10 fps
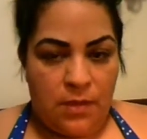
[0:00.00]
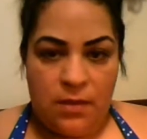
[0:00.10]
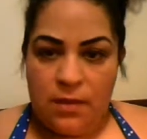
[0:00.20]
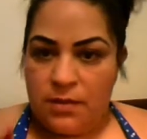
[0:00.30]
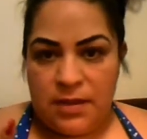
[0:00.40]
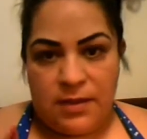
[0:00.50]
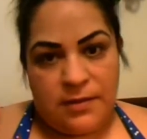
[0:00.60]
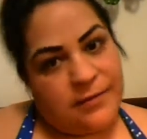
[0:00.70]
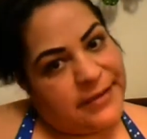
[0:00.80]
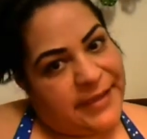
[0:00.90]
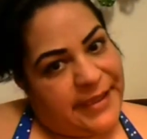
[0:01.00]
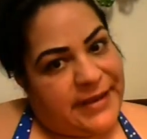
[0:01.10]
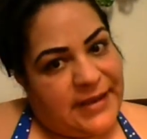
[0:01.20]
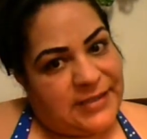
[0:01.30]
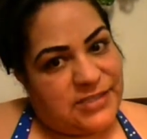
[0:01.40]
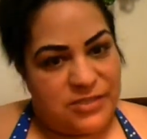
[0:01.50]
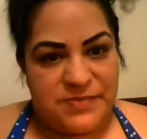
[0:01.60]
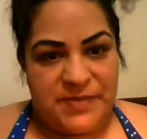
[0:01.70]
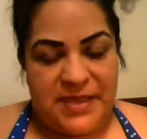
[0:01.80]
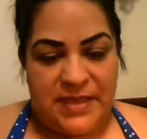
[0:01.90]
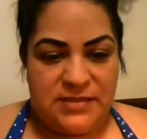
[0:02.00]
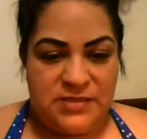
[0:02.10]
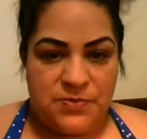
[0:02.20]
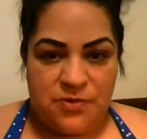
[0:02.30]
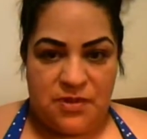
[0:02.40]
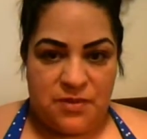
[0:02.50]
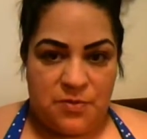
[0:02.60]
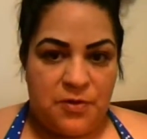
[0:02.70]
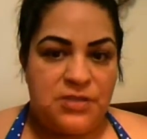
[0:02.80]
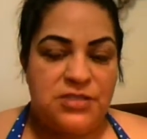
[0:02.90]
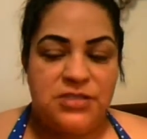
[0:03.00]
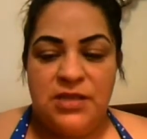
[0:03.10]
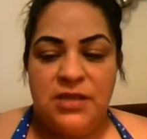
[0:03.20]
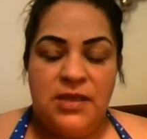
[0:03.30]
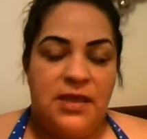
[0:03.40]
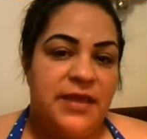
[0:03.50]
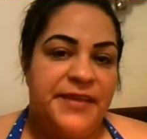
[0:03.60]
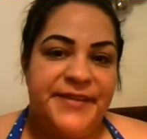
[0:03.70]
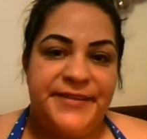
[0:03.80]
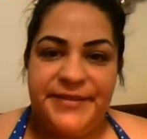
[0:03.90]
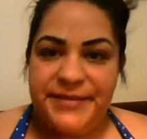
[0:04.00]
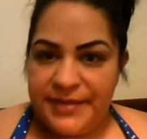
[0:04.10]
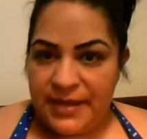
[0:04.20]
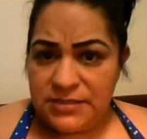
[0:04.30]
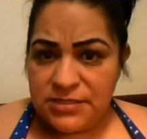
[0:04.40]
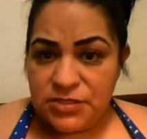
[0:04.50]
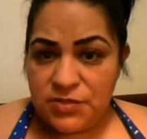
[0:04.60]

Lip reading: and I like to use my hands more than the brush, and I just do my